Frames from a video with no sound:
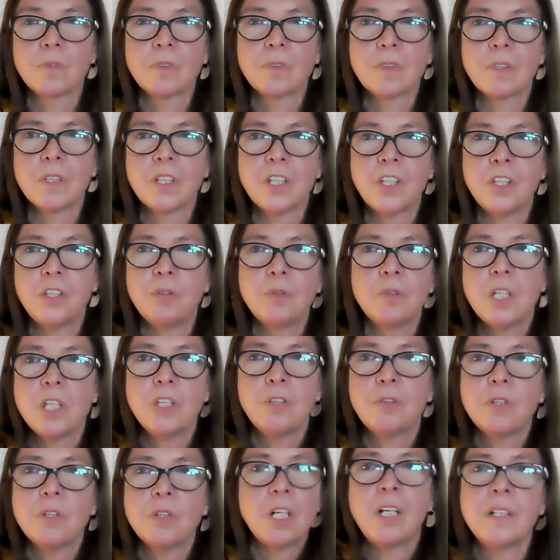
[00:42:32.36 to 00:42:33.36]
you,
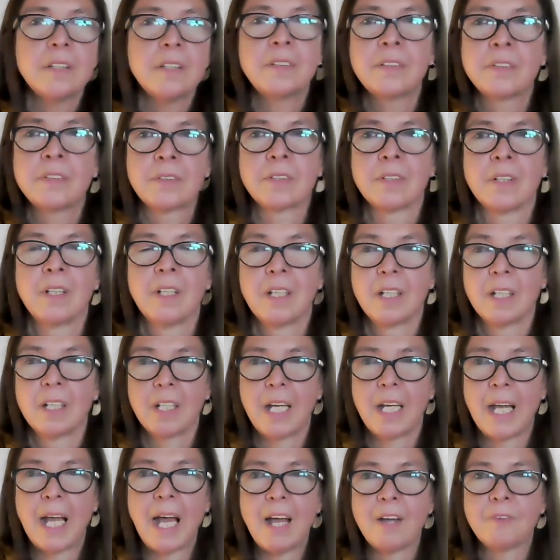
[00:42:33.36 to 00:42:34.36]
you can't
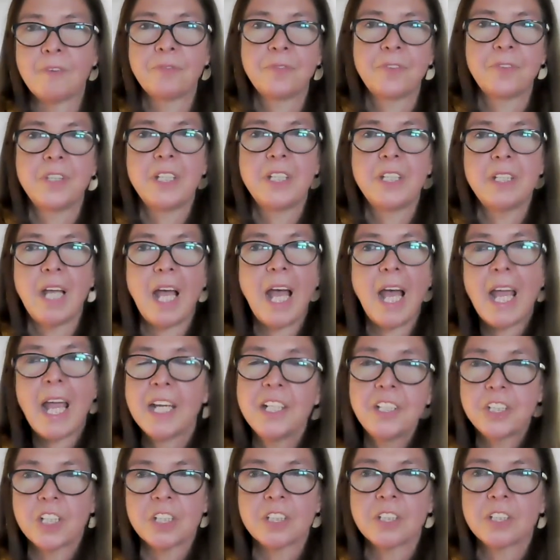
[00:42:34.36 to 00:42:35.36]
have the
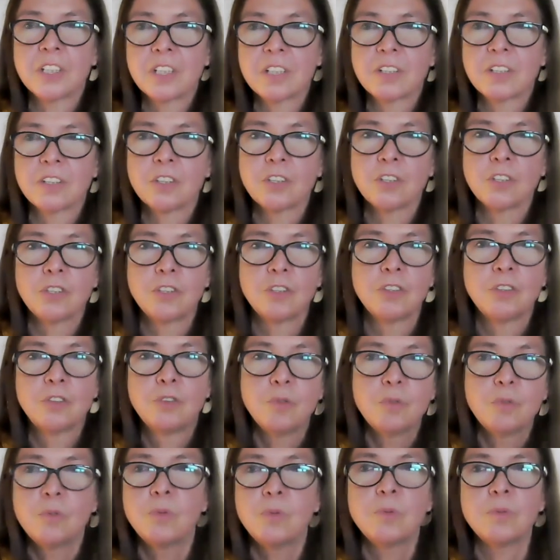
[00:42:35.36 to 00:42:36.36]
agents
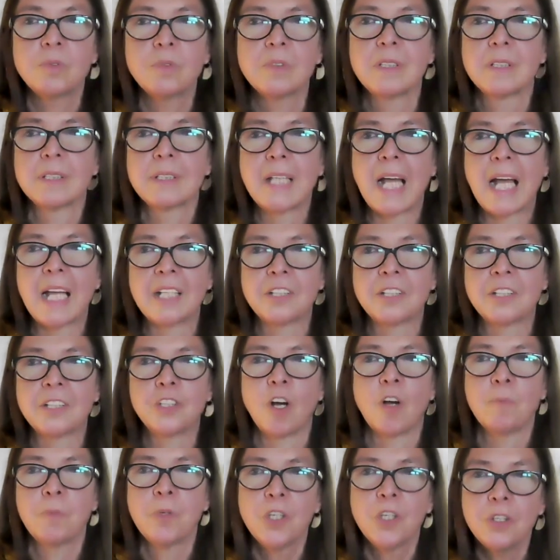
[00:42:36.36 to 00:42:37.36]
do that
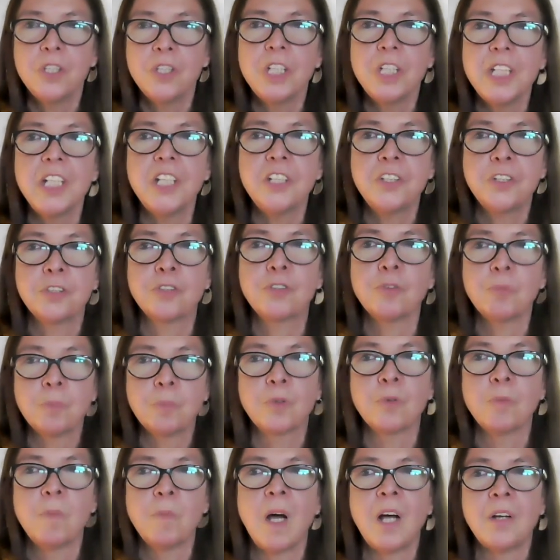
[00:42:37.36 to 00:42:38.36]
job. You need to
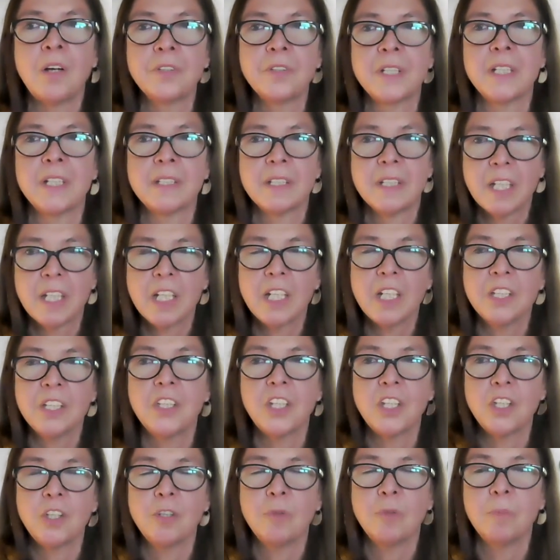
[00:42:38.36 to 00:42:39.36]
promote it in
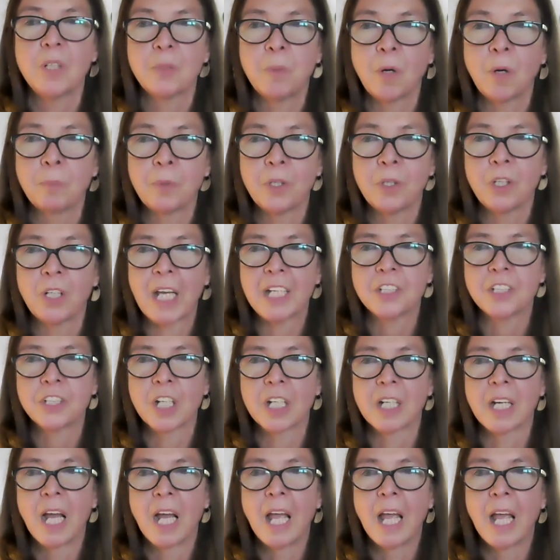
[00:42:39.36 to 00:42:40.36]
the human
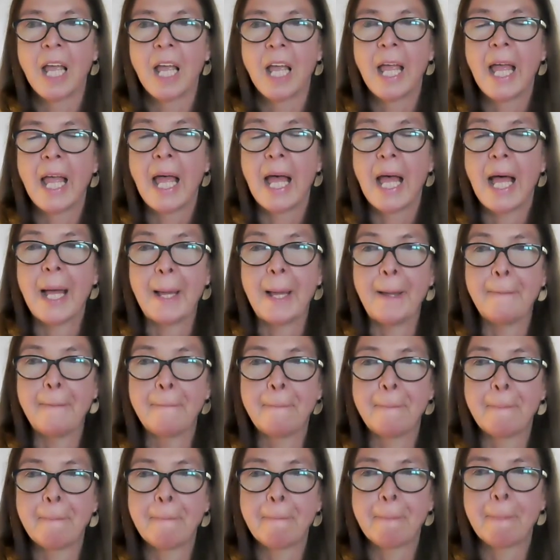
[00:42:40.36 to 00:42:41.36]
population.
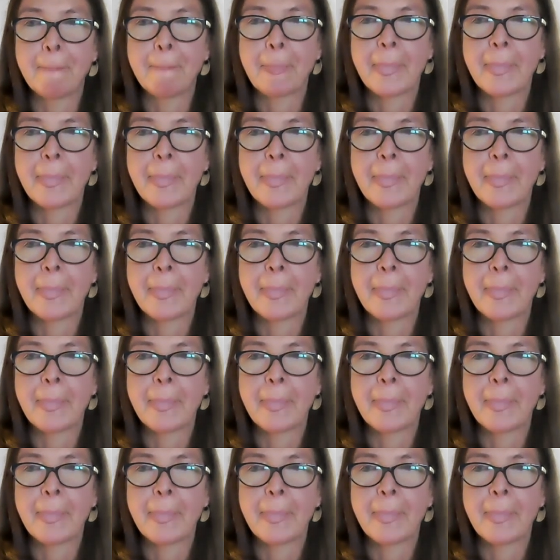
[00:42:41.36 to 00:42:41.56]
Um,